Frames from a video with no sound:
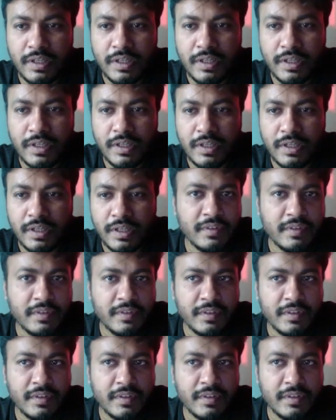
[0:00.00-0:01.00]
here you can
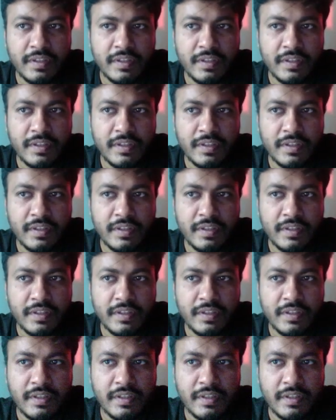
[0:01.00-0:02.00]
see this
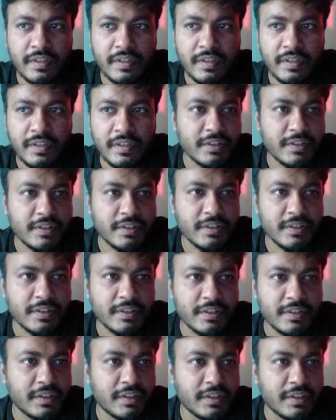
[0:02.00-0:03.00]
is home
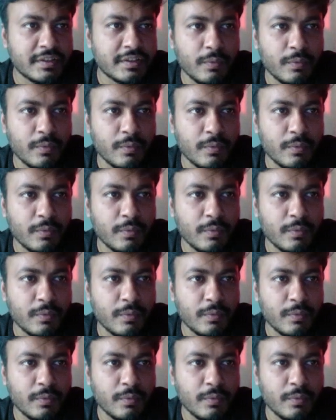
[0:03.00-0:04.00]
page,
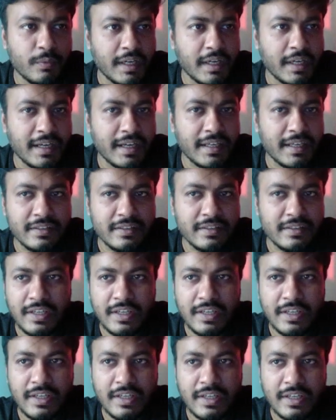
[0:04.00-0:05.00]
about, and
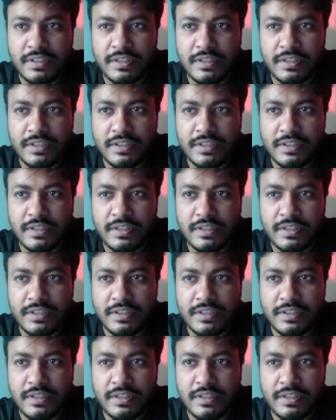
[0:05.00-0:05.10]
services.